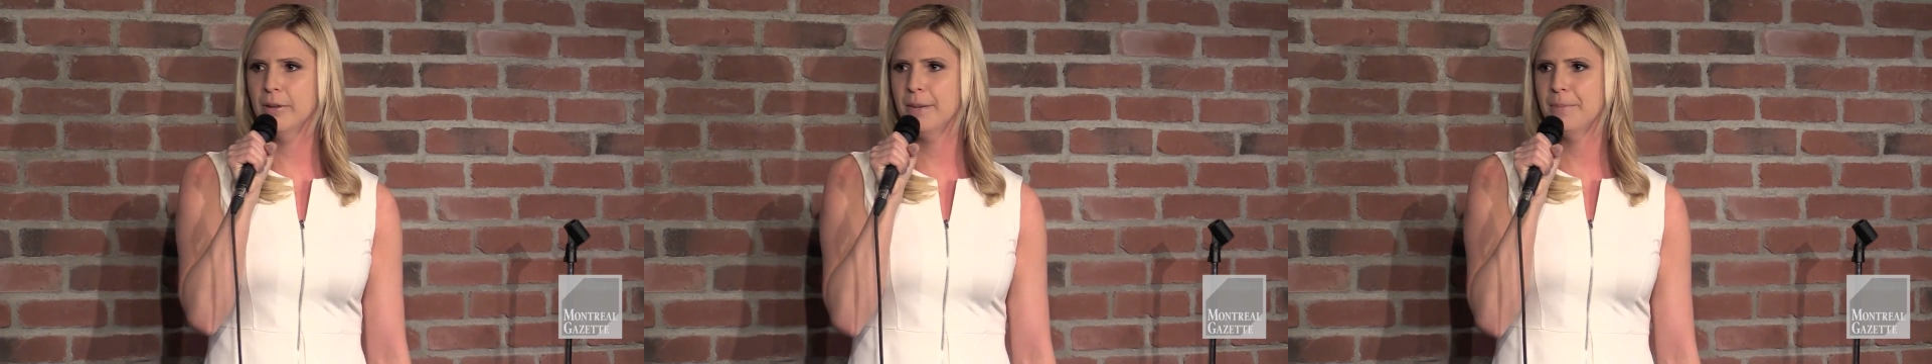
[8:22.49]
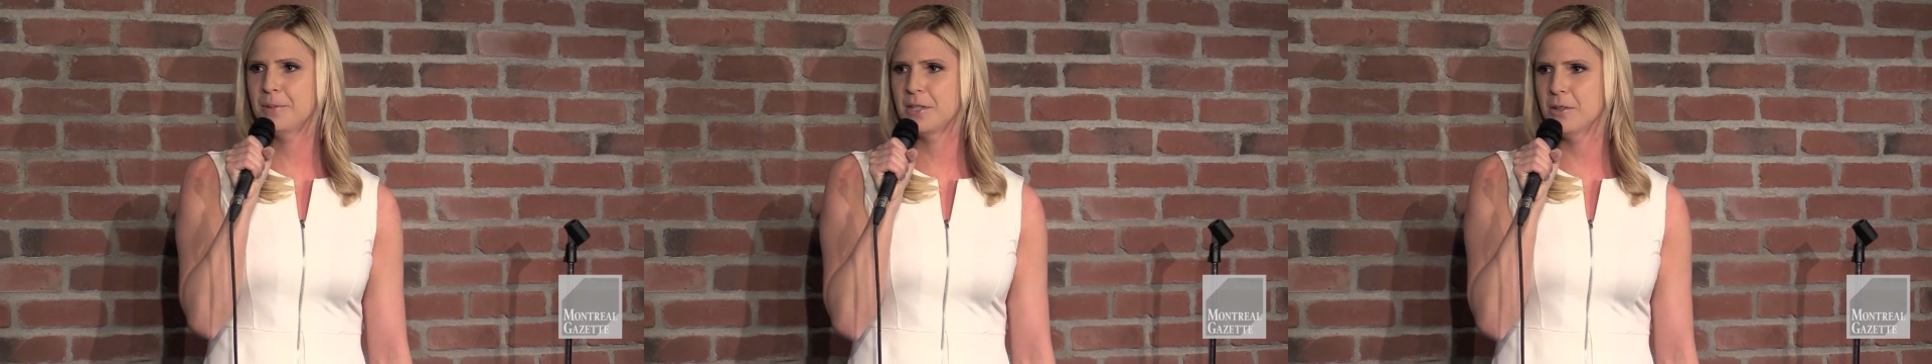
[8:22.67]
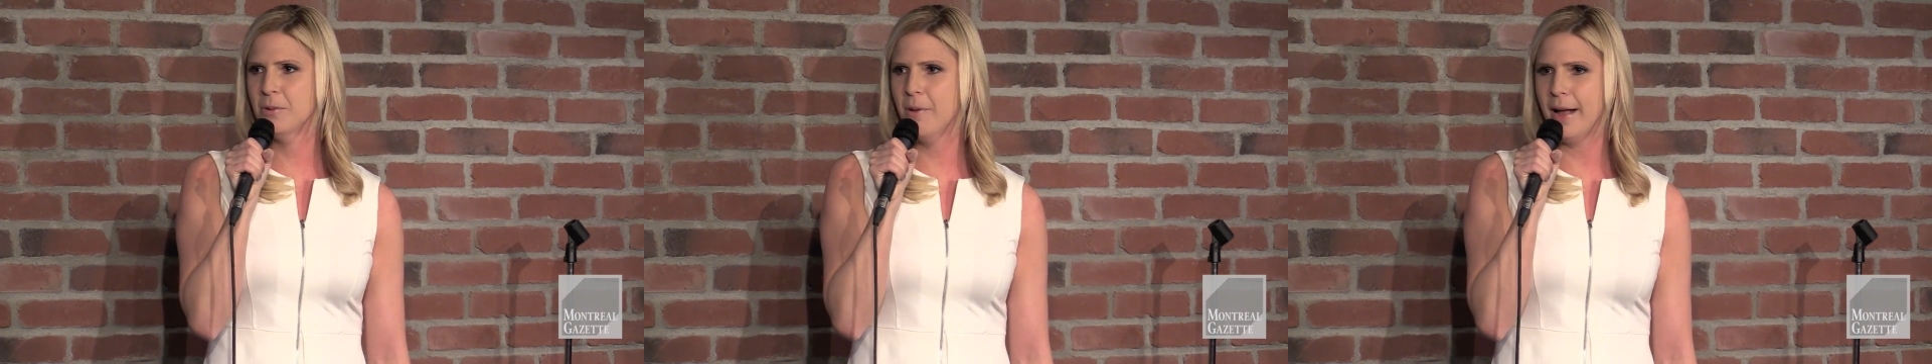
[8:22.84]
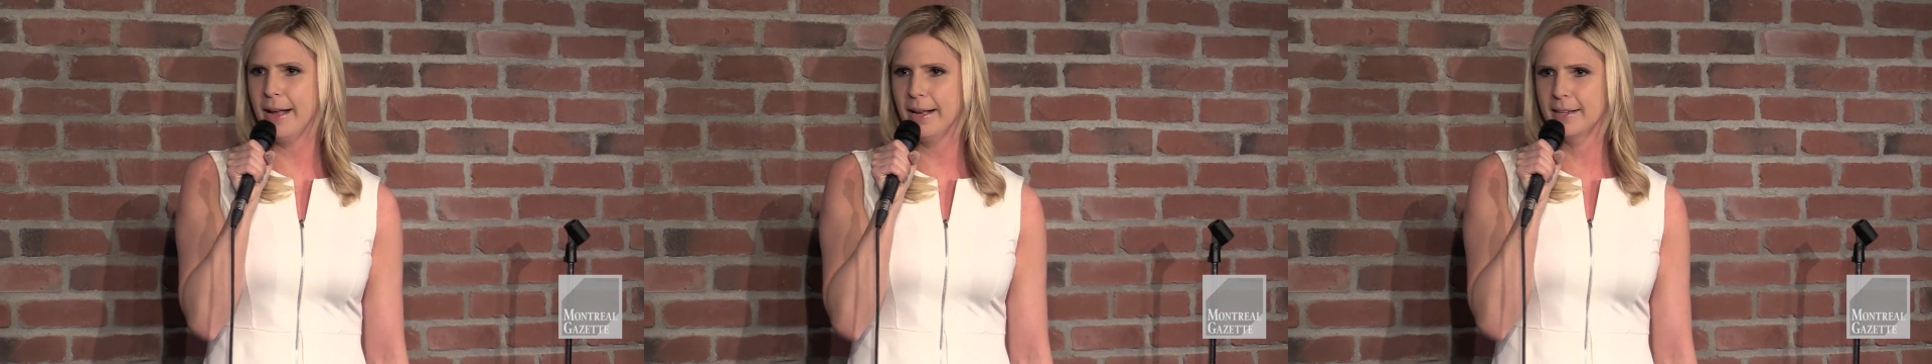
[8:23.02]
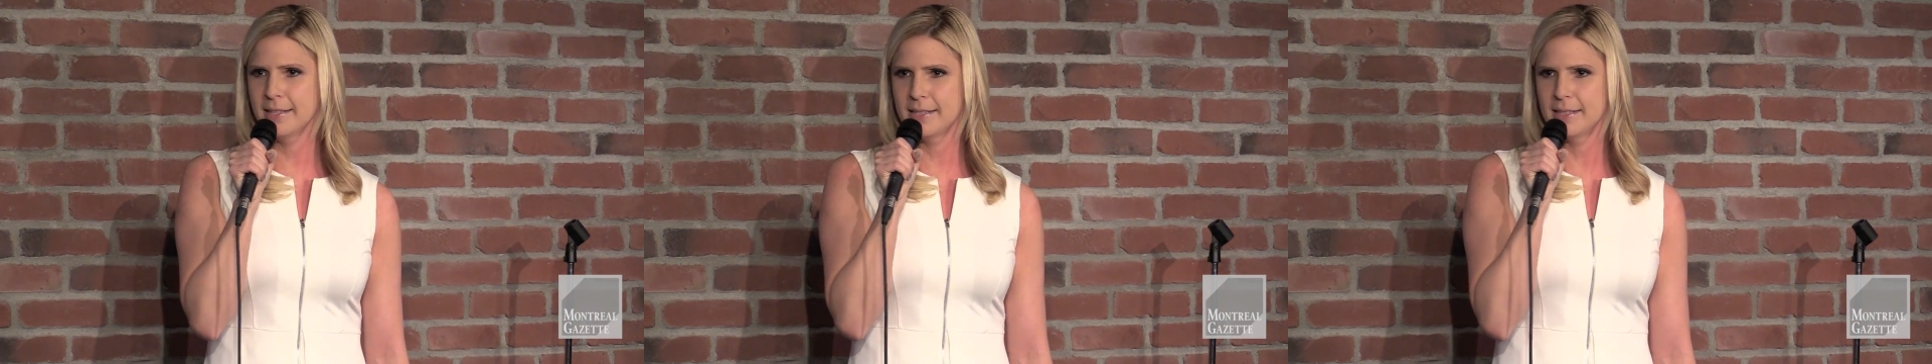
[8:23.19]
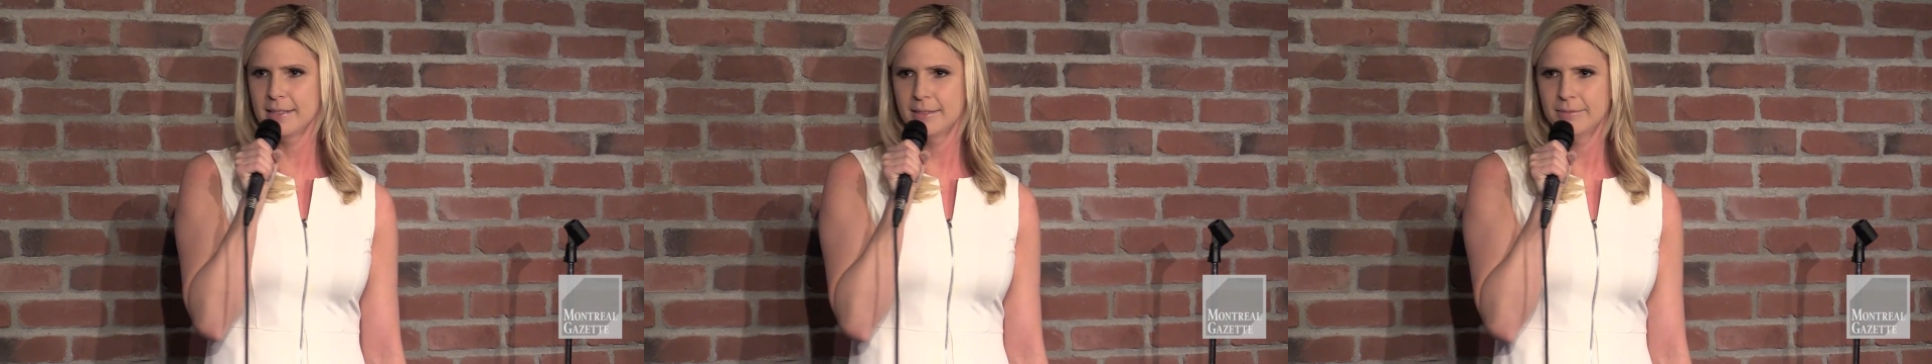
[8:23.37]
rips the
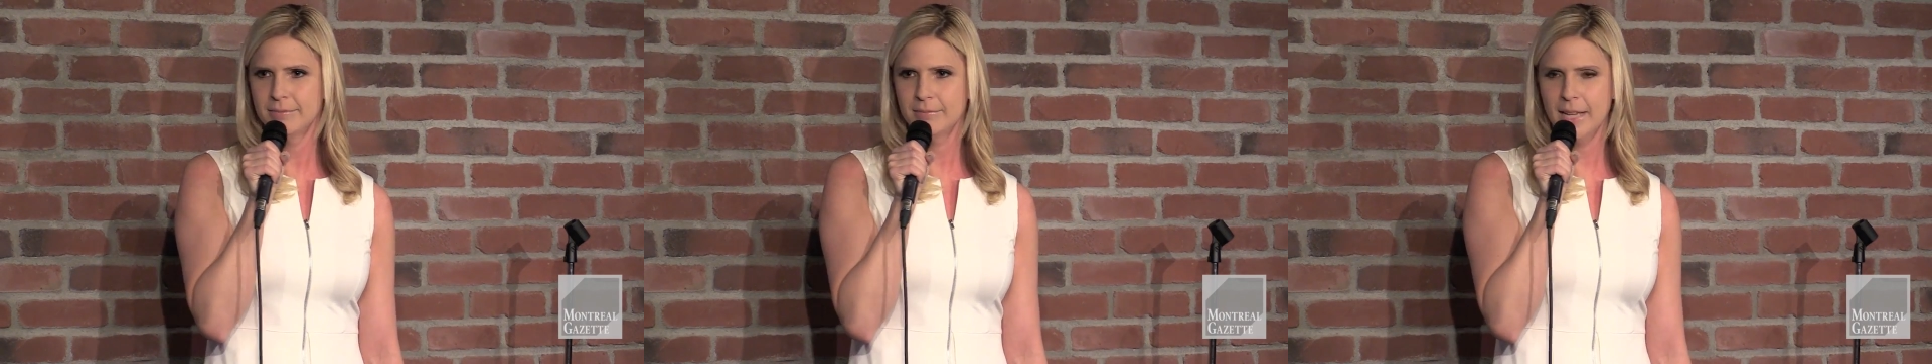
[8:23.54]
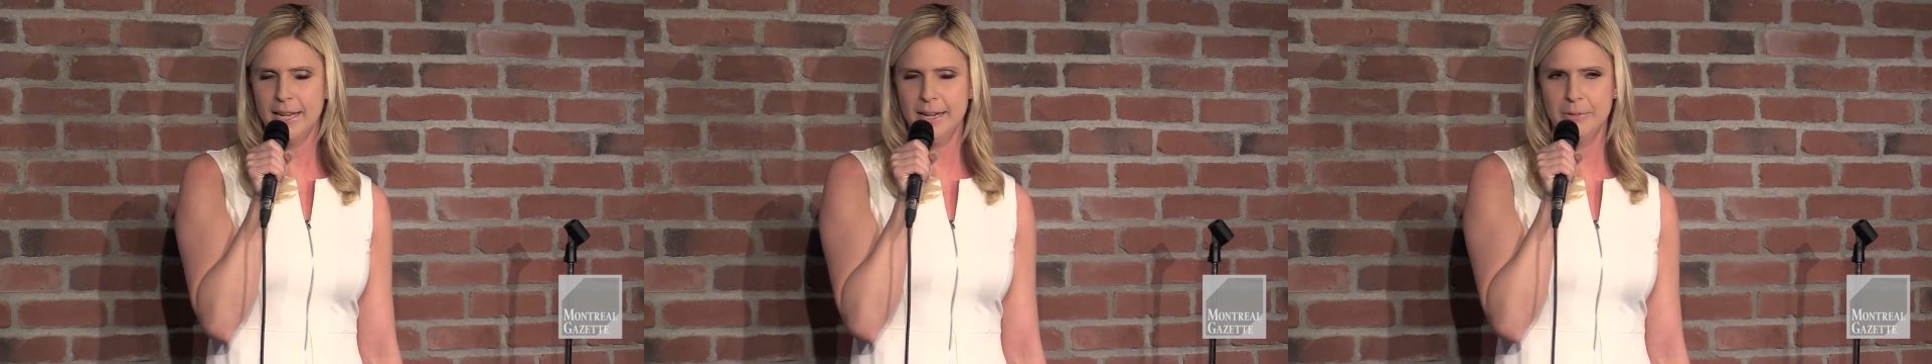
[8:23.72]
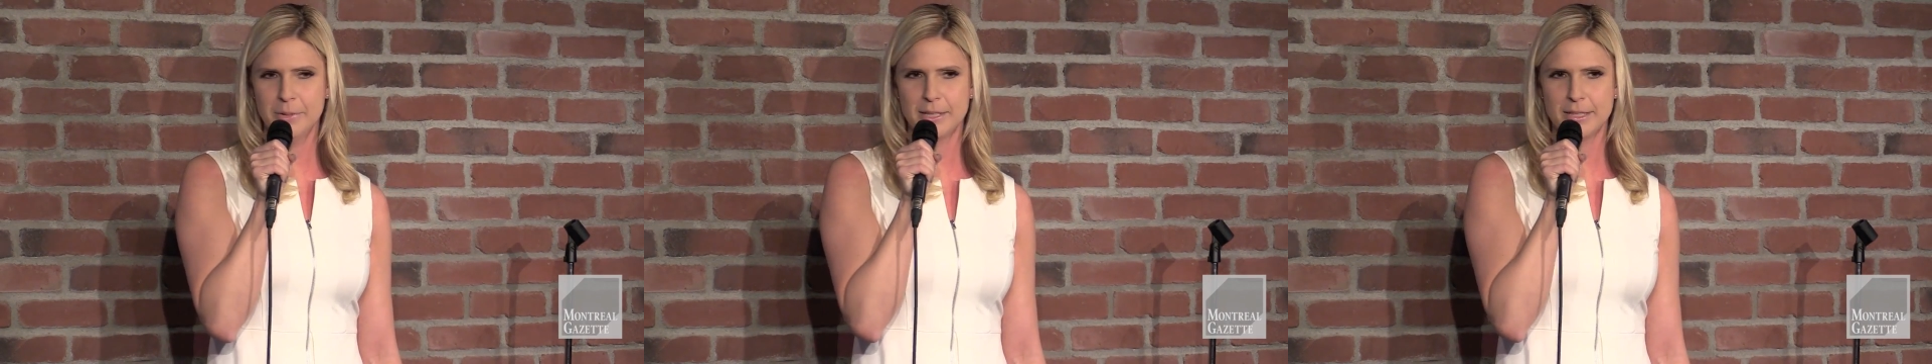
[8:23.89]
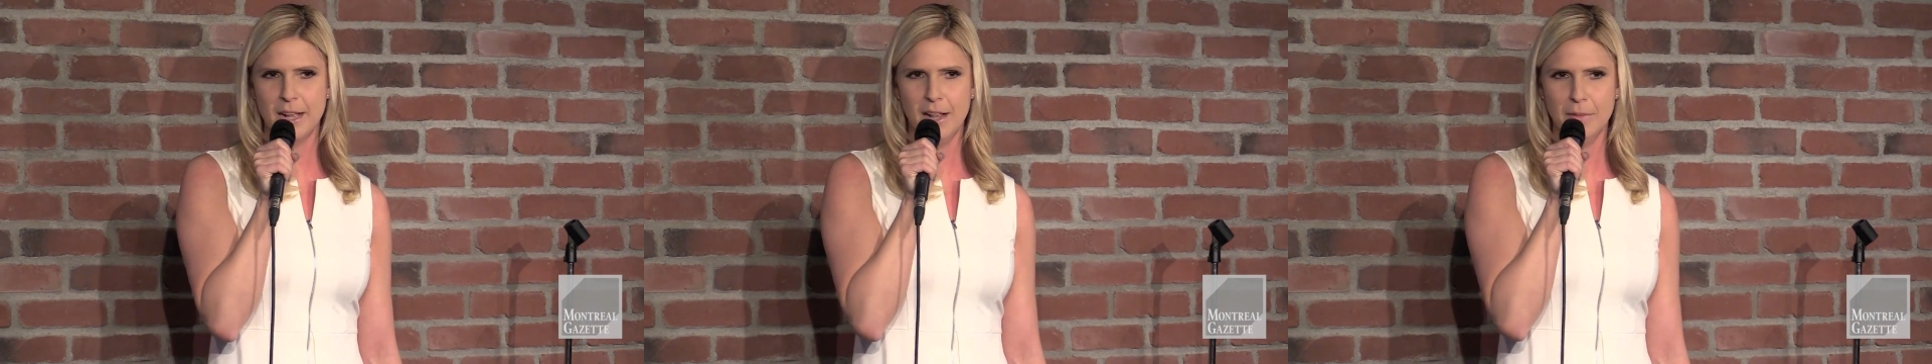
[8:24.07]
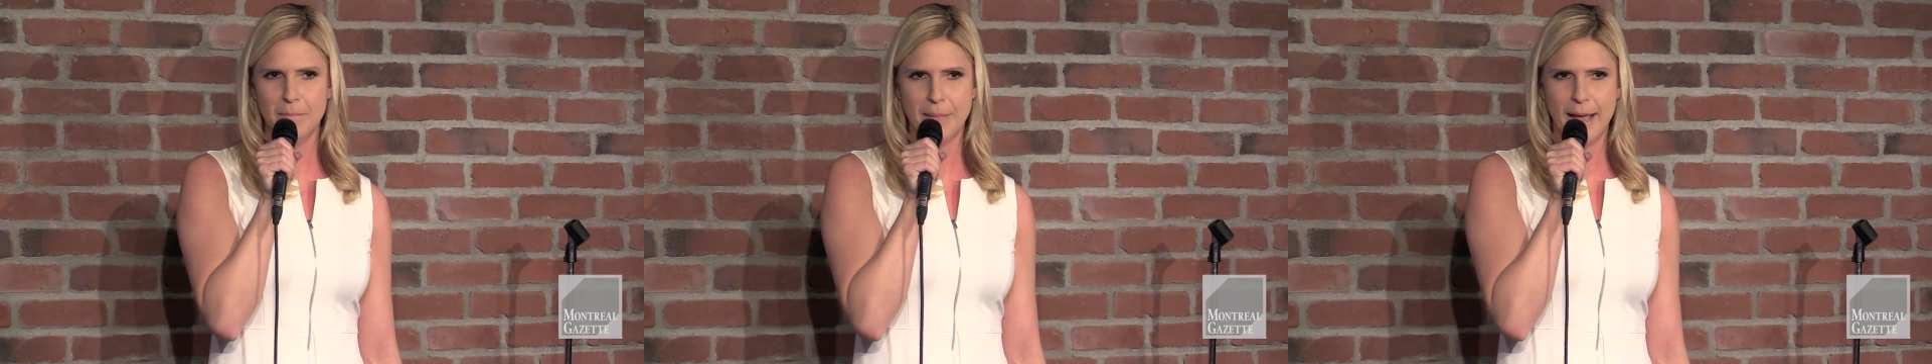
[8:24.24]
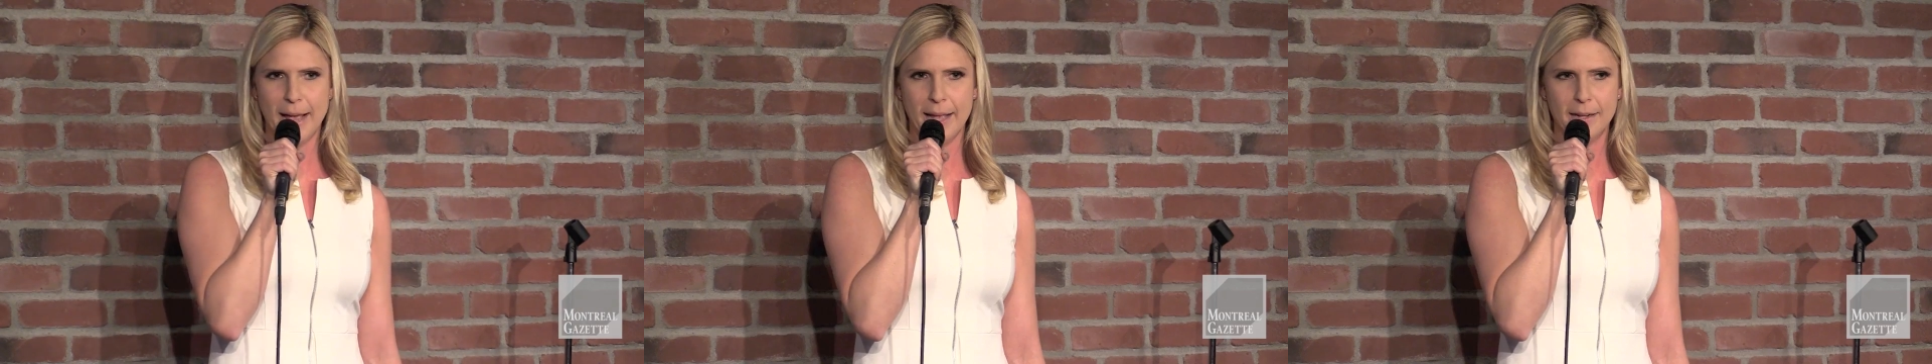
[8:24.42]
wax, and it was
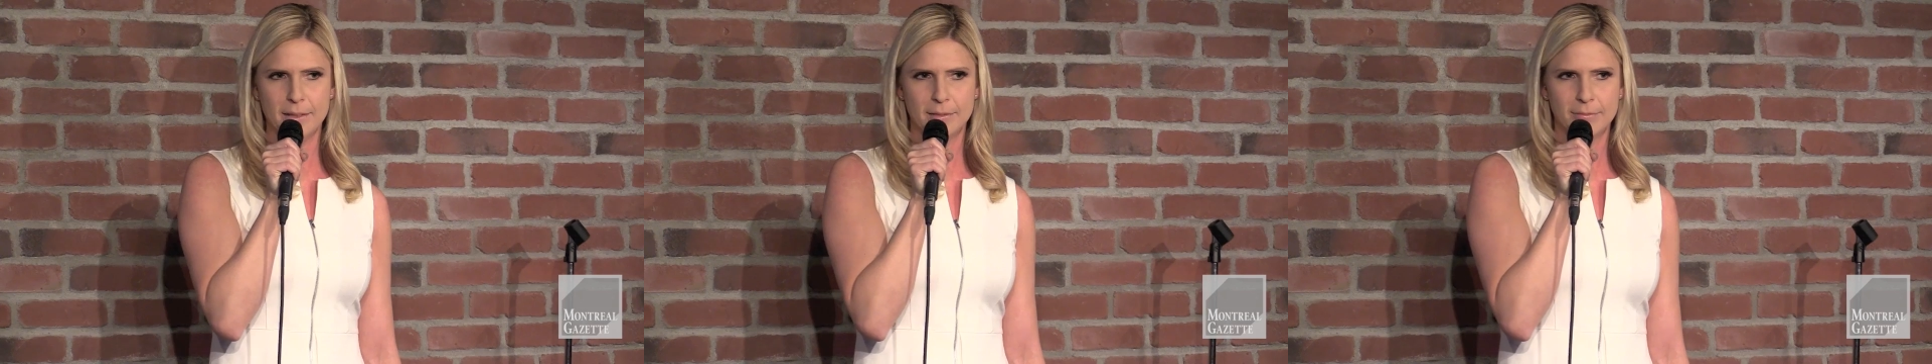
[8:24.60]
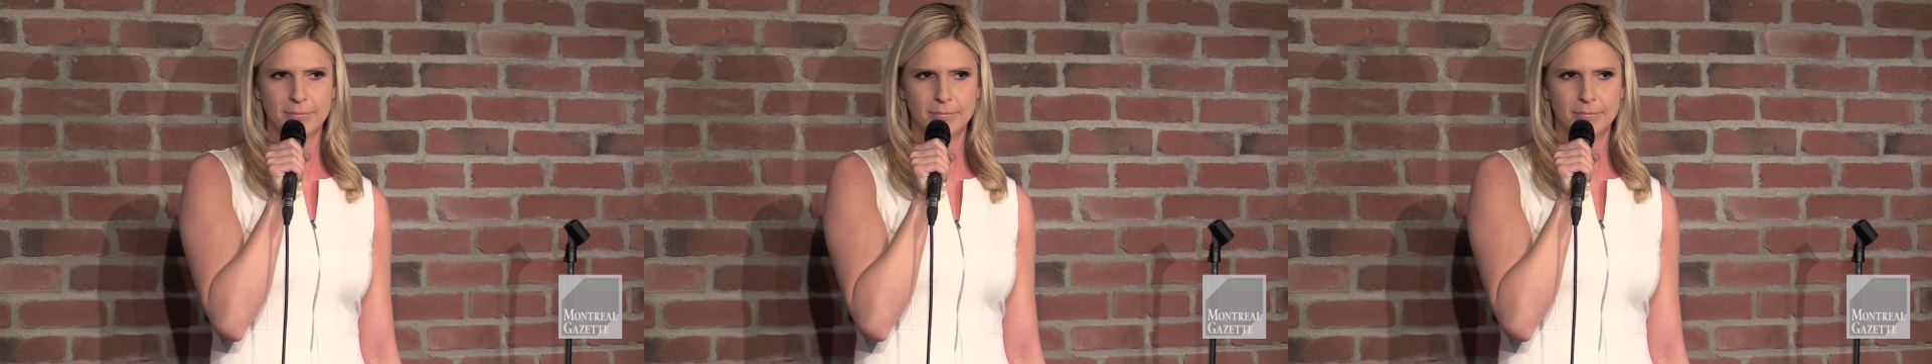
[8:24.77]
all bad.